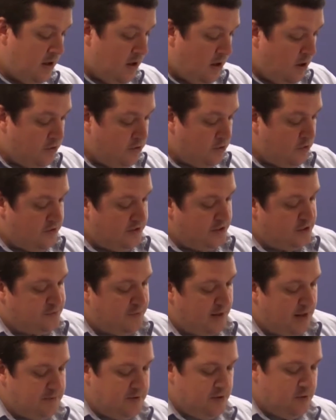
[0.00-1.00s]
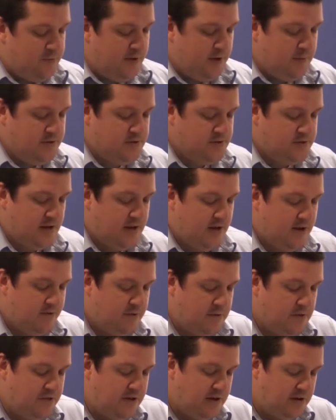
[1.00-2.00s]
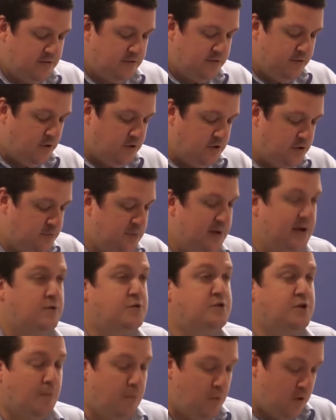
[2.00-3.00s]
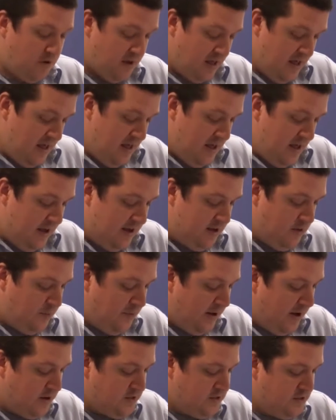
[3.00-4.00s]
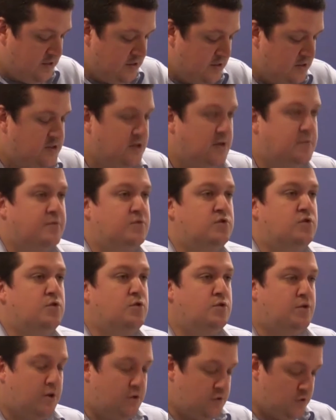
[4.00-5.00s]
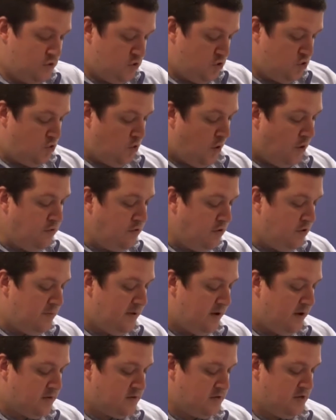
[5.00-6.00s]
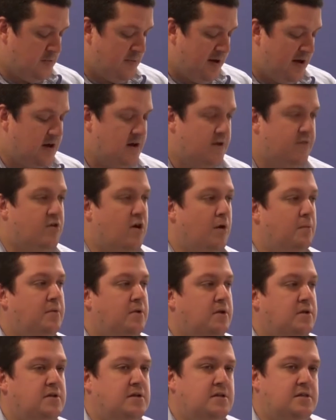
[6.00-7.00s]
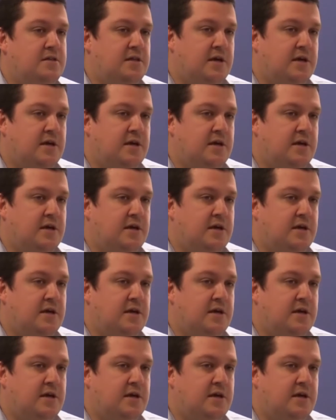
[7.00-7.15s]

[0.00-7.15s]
Although these blackmail payments from the 1340s pale somewhat in comparison to the sum of 2,200 marks demanded of Cumberland in